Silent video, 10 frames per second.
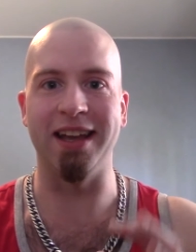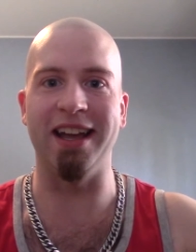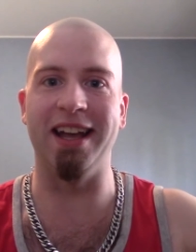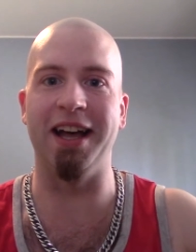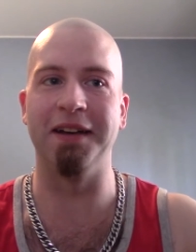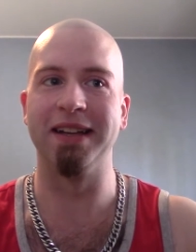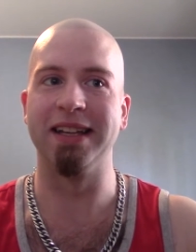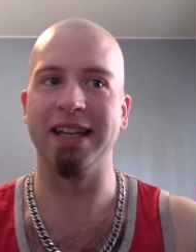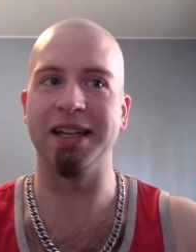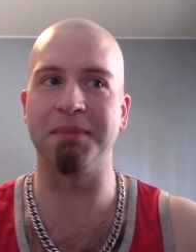Uh,
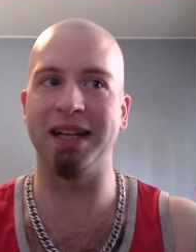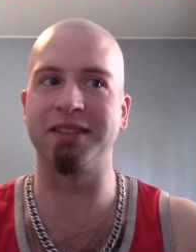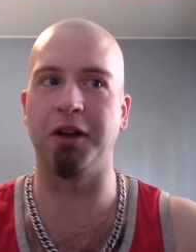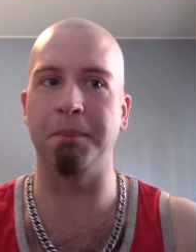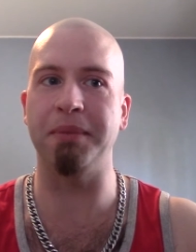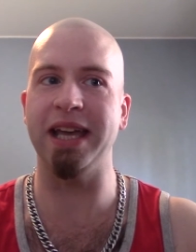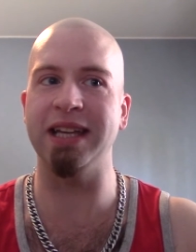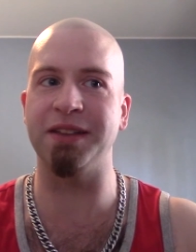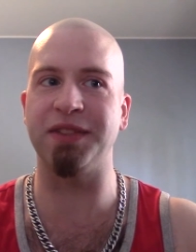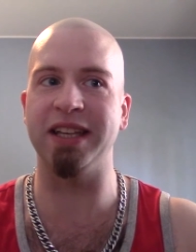my top
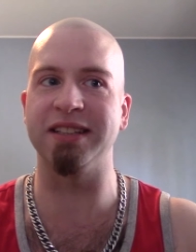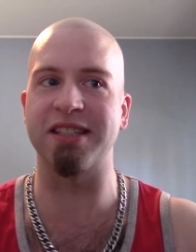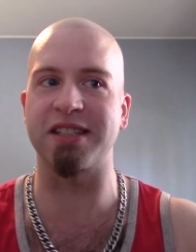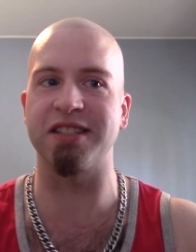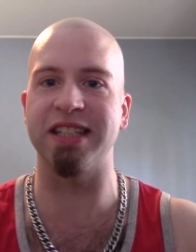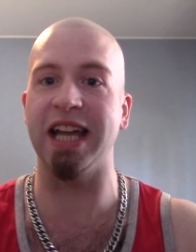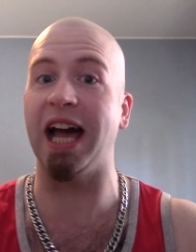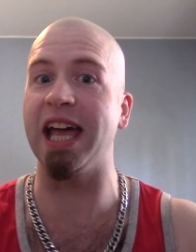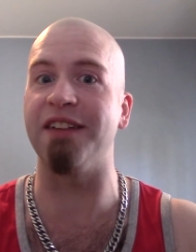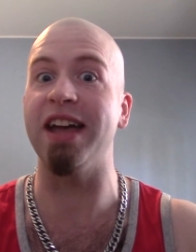anything disgusting
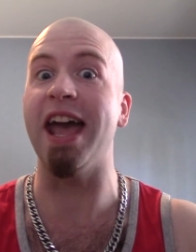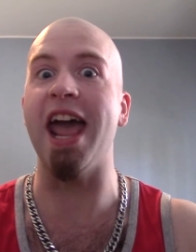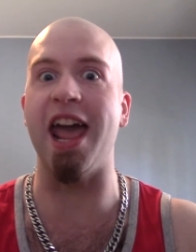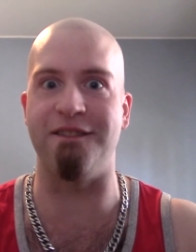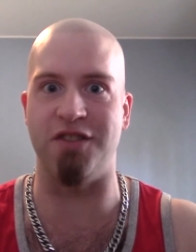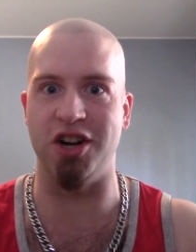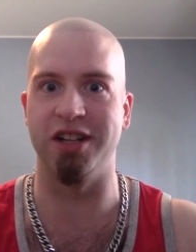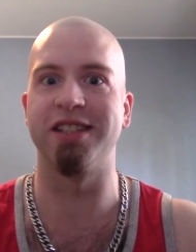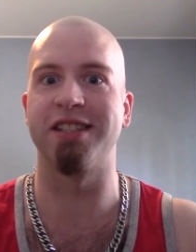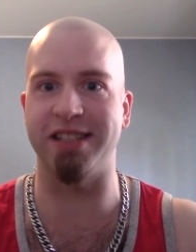I have ever
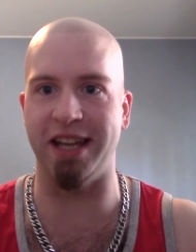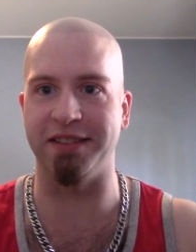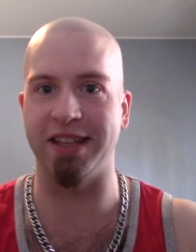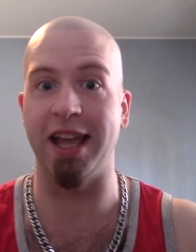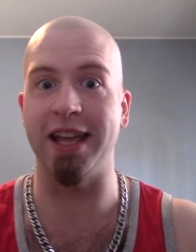sent.